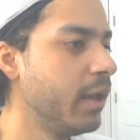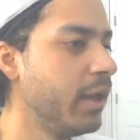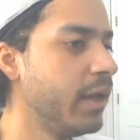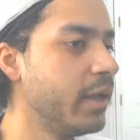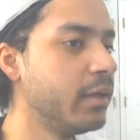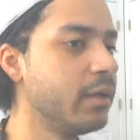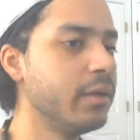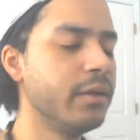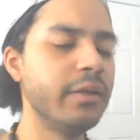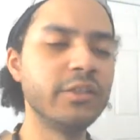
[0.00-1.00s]
And
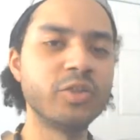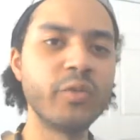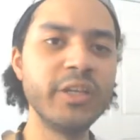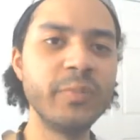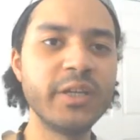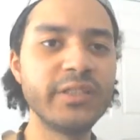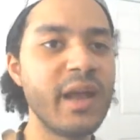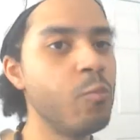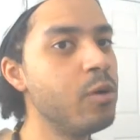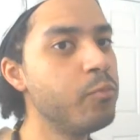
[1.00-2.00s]
it's strange because
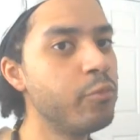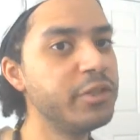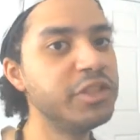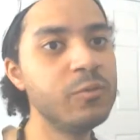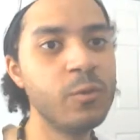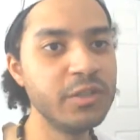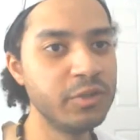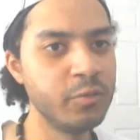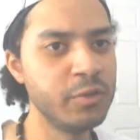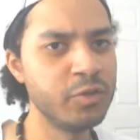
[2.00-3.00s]
at one point she
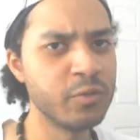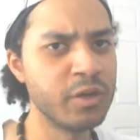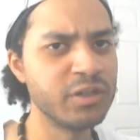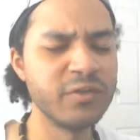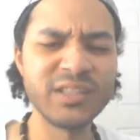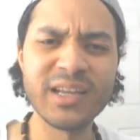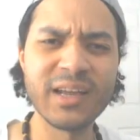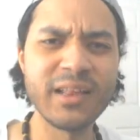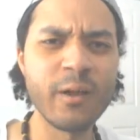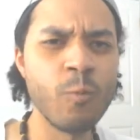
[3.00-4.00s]
wasn't doing drugs. So it's
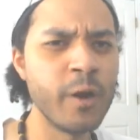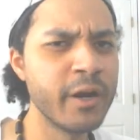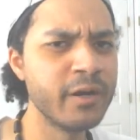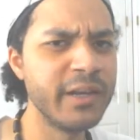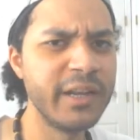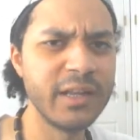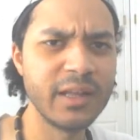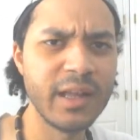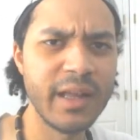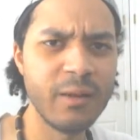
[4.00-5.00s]
kind of like, where did it
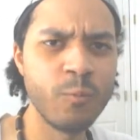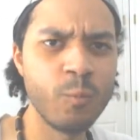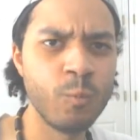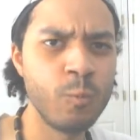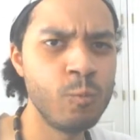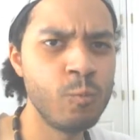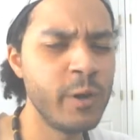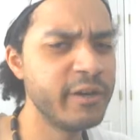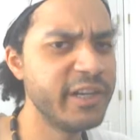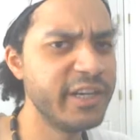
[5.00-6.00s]

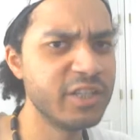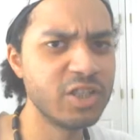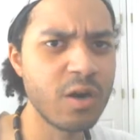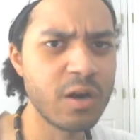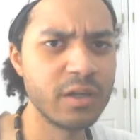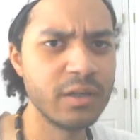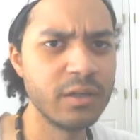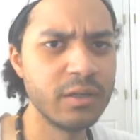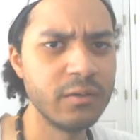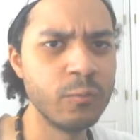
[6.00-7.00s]
start?
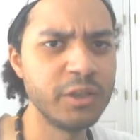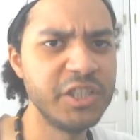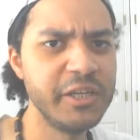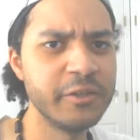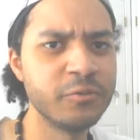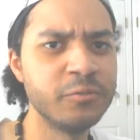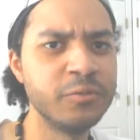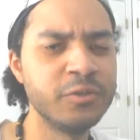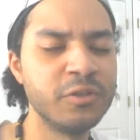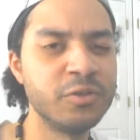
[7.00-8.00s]
Was she
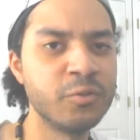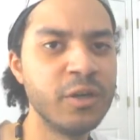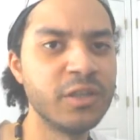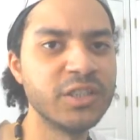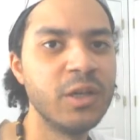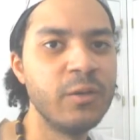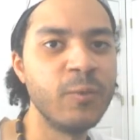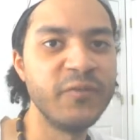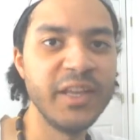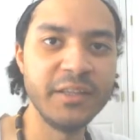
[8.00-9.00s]
introduced to drugs
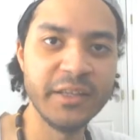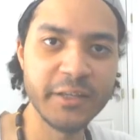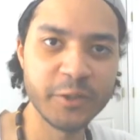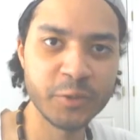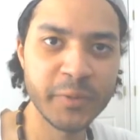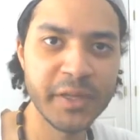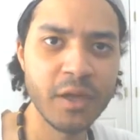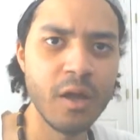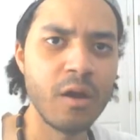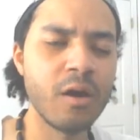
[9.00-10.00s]
within the industry,
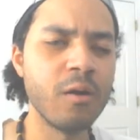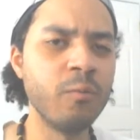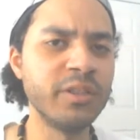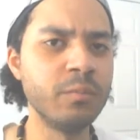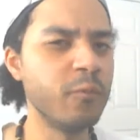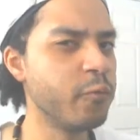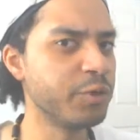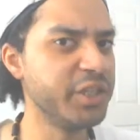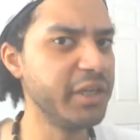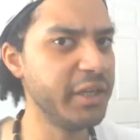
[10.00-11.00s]
or was it
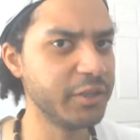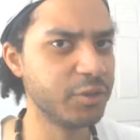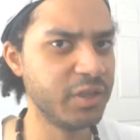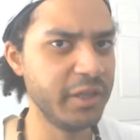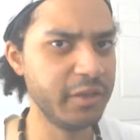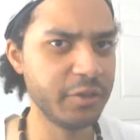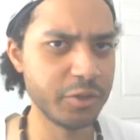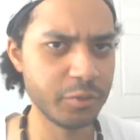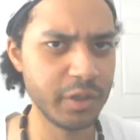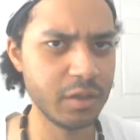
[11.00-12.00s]
before she entered the
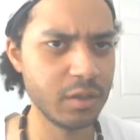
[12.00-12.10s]
industry?